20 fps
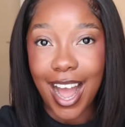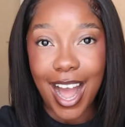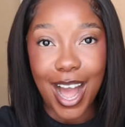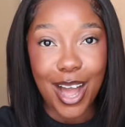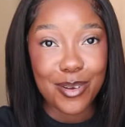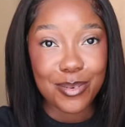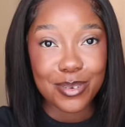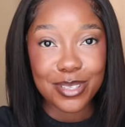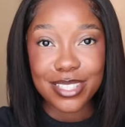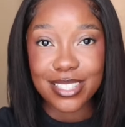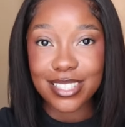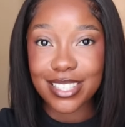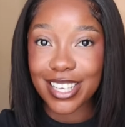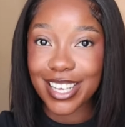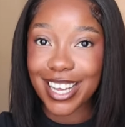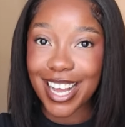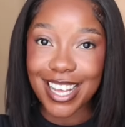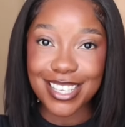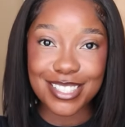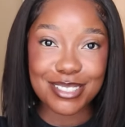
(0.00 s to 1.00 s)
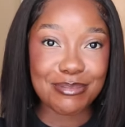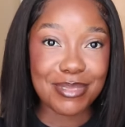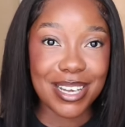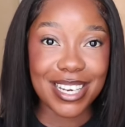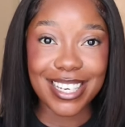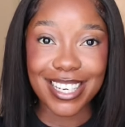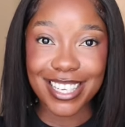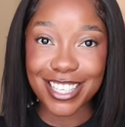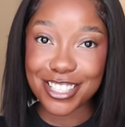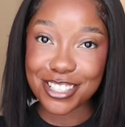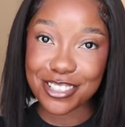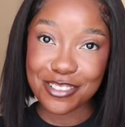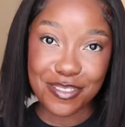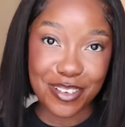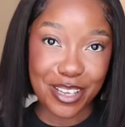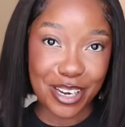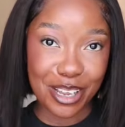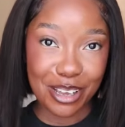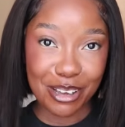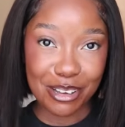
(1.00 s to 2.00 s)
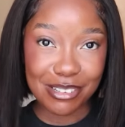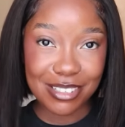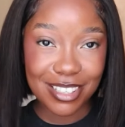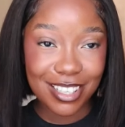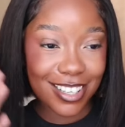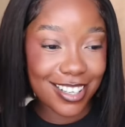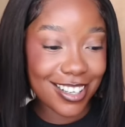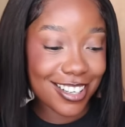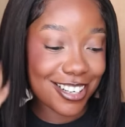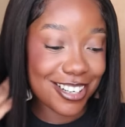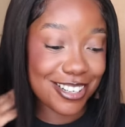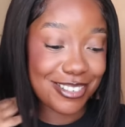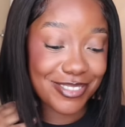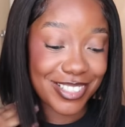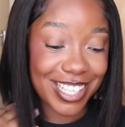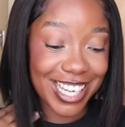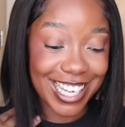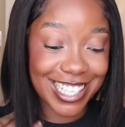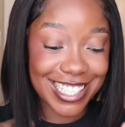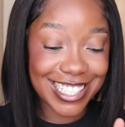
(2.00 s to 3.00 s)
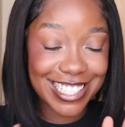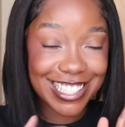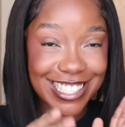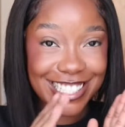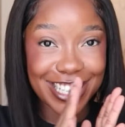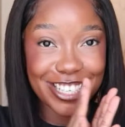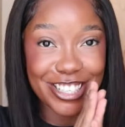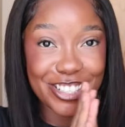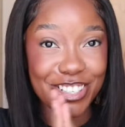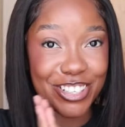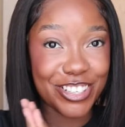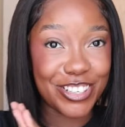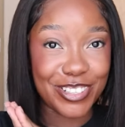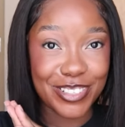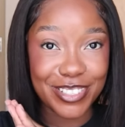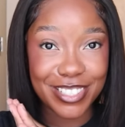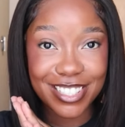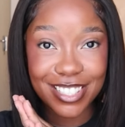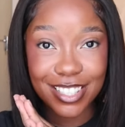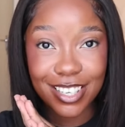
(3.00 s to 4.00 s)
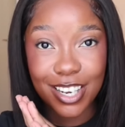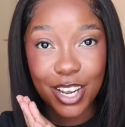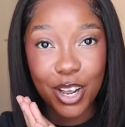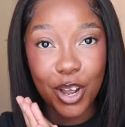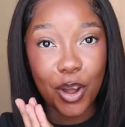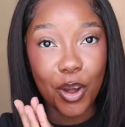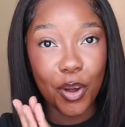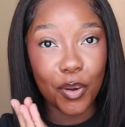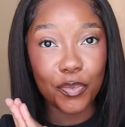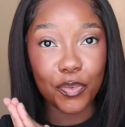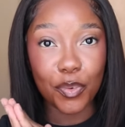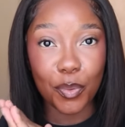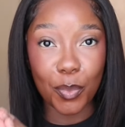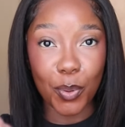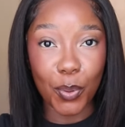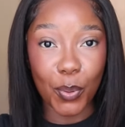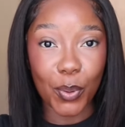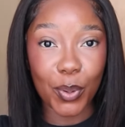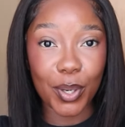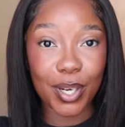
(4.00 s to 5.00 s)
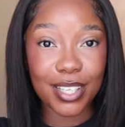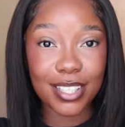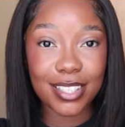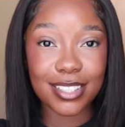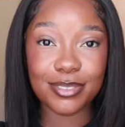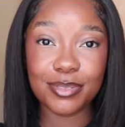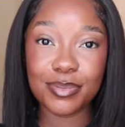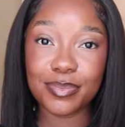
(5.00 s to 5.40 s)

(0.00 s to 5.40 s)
I will see you guys in my next video. Hope you guys stay tuned for more.